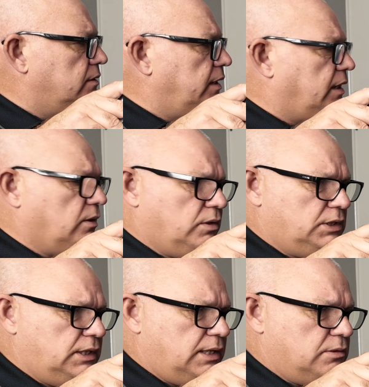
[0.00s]
you can't
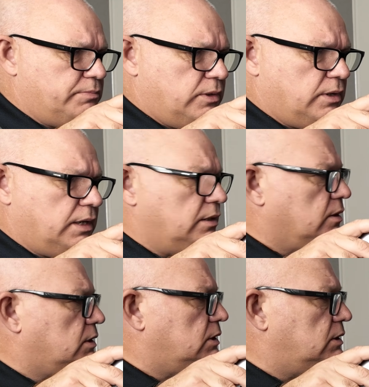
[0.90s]
see those marker
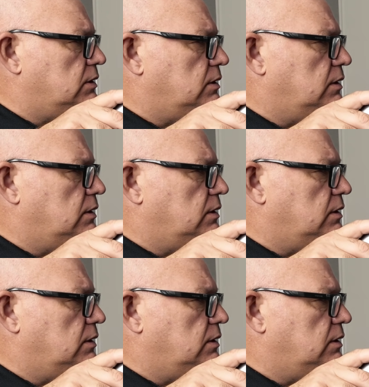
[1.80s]
dots,